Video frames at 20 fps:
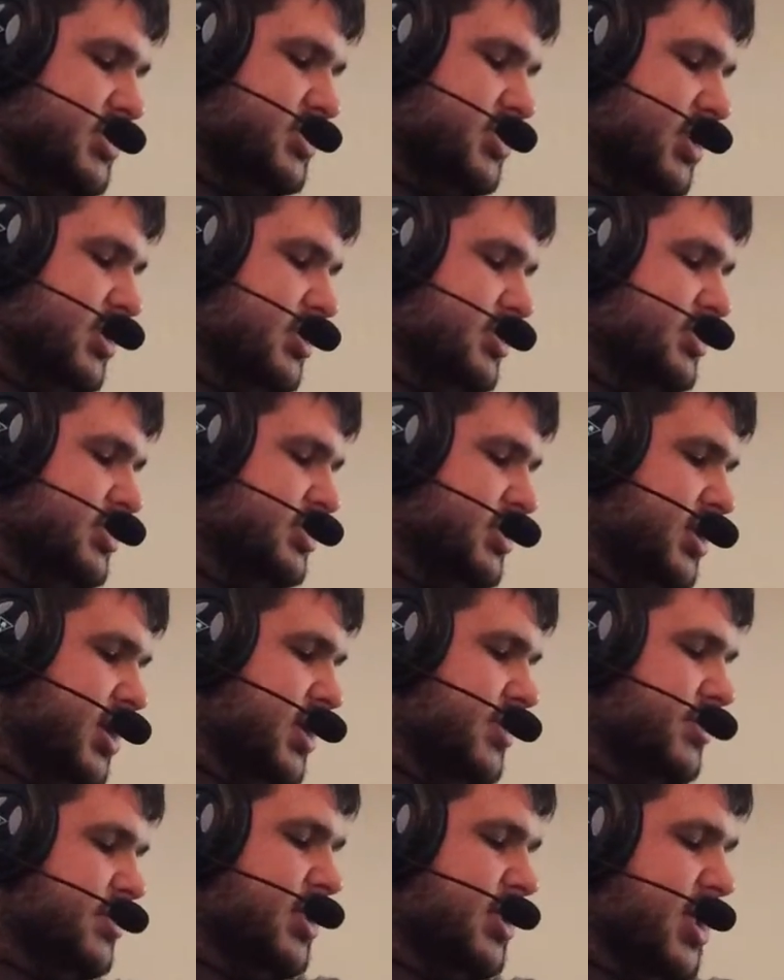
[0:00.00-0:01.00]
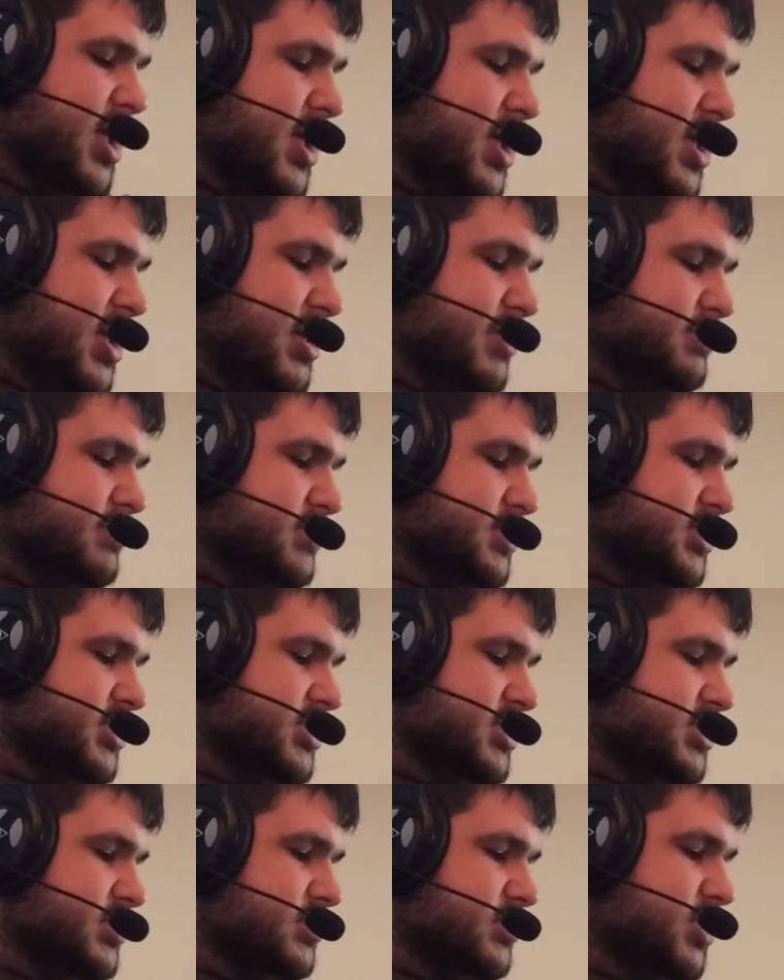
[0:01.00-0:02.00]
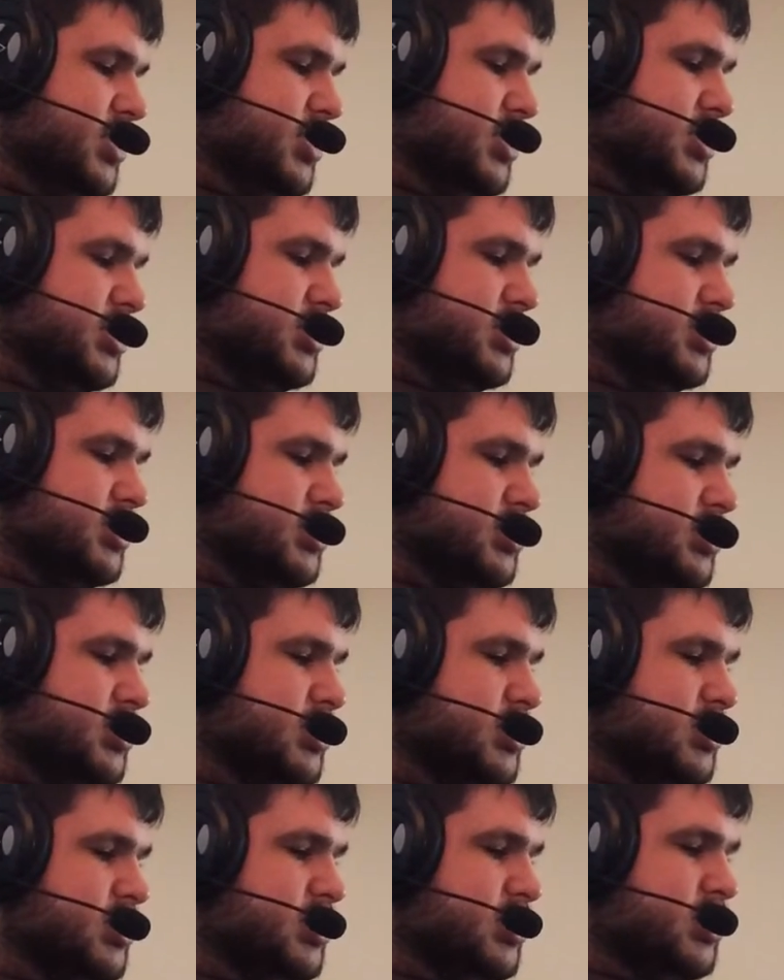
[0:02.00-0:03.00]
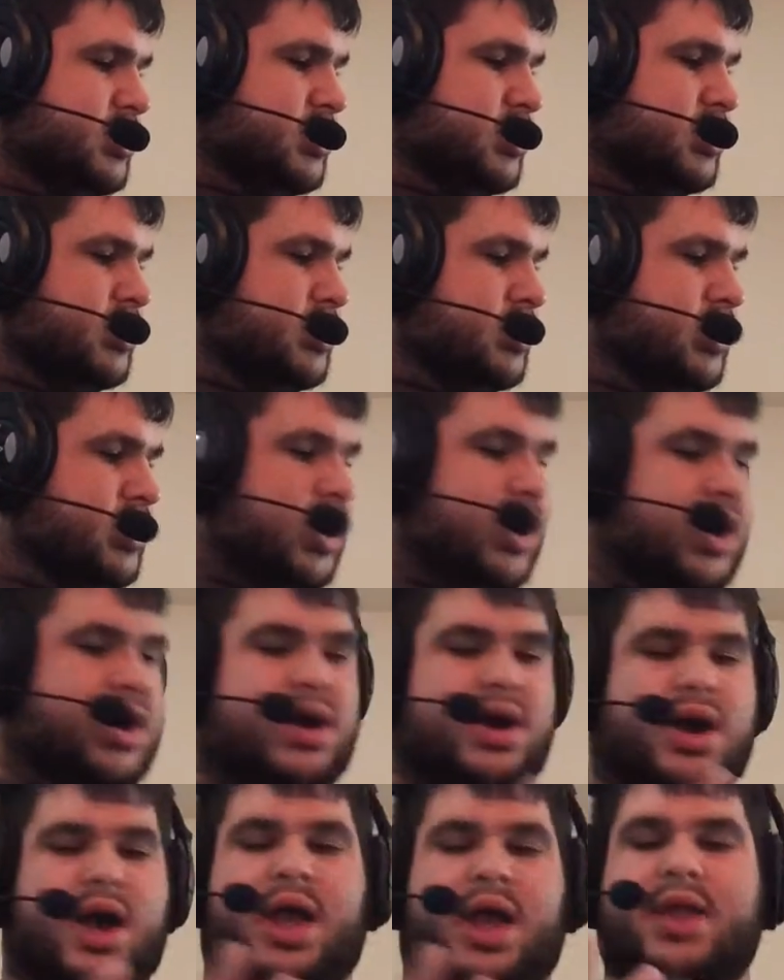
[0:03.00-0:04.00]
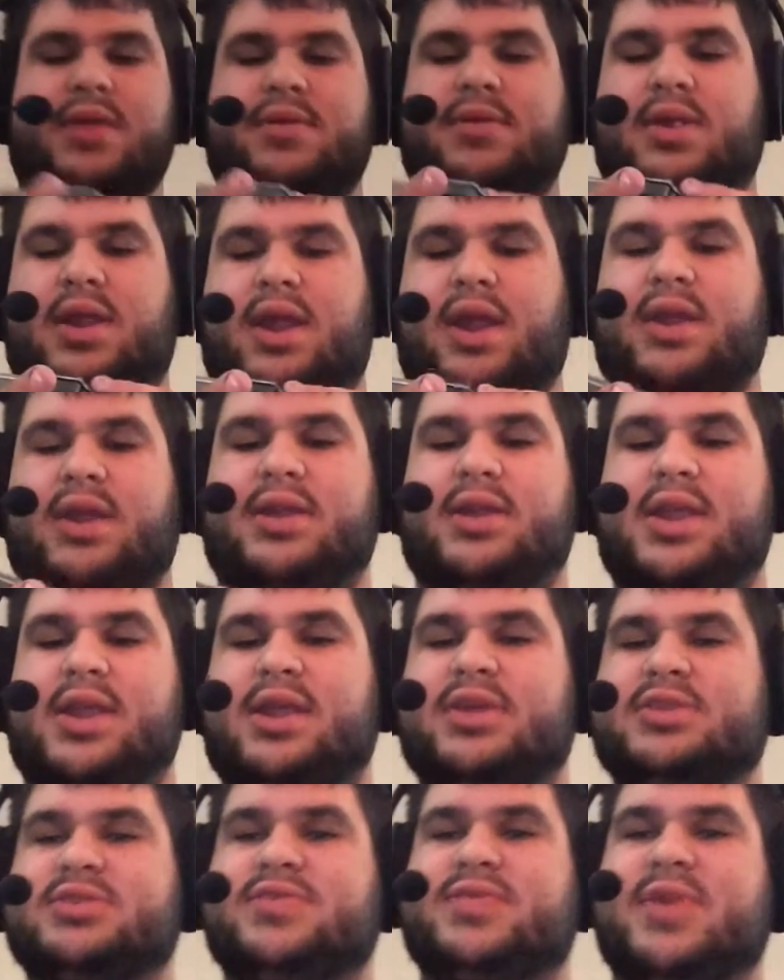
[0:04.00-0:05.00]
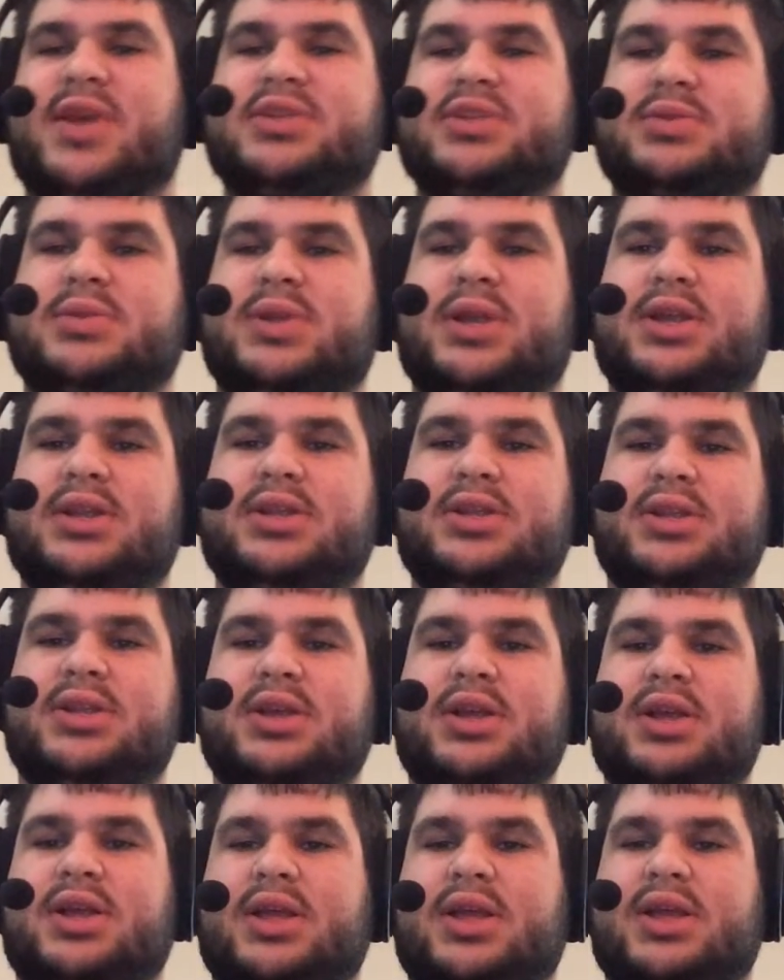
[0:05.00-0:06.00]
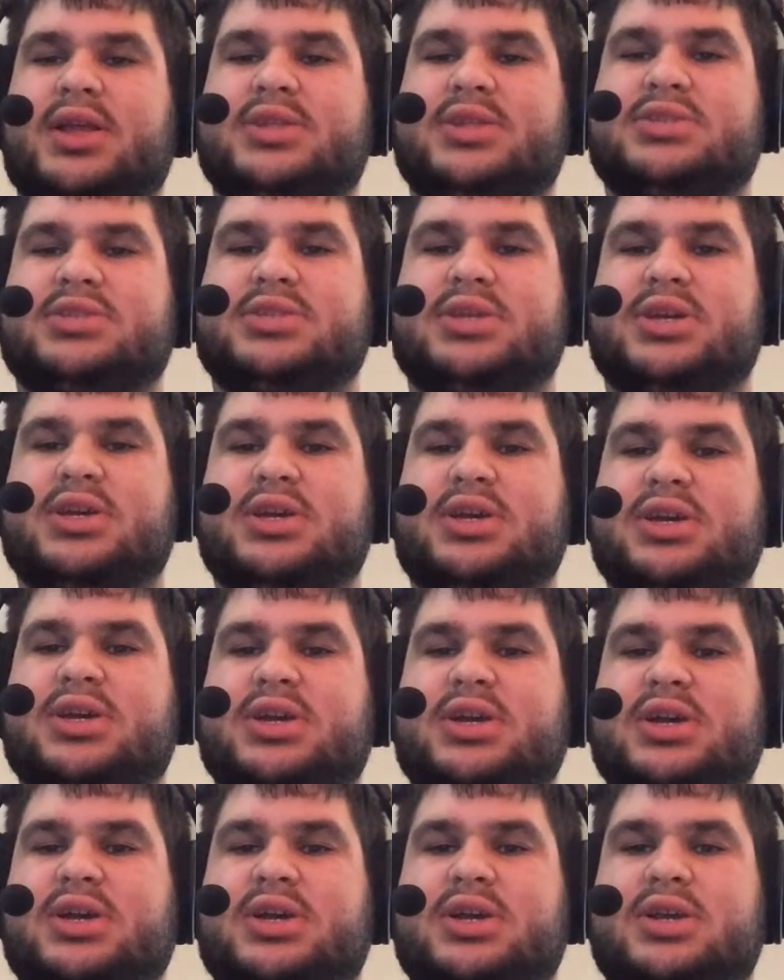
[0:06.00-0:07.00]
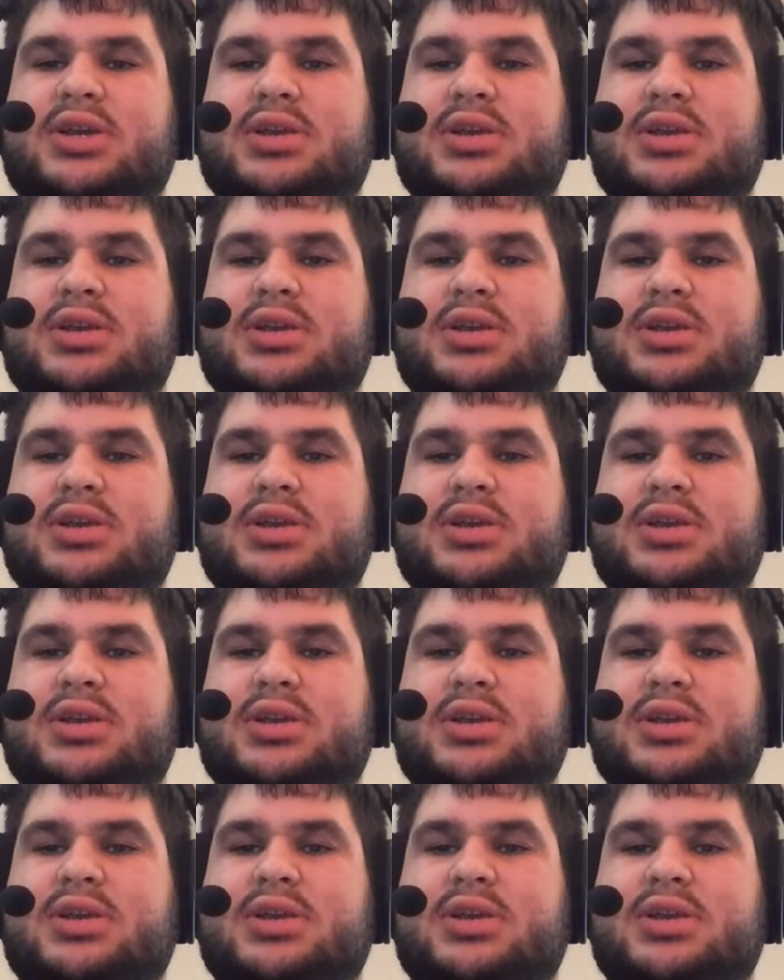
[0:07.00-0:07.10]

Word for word: starting getting names wrong. Ah, oh, here and here's a face already. It's uh